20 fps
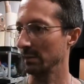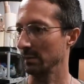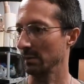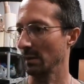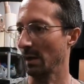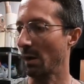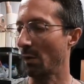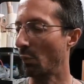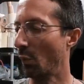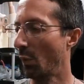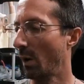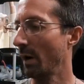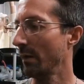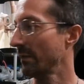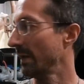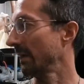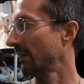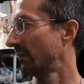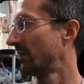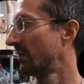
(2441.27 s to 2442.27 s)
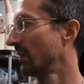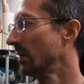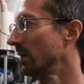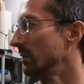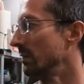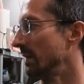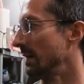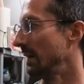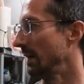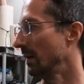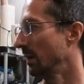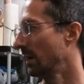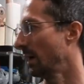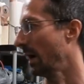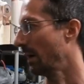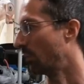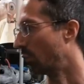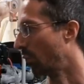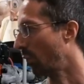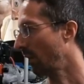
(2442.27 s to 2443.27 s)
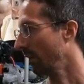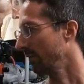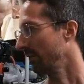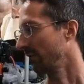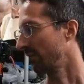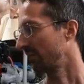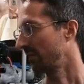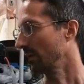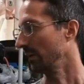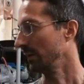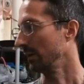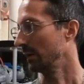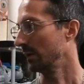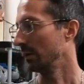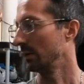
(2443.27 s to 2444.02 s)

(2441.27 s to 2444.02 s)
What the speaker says: I want that sun there. I want the sun.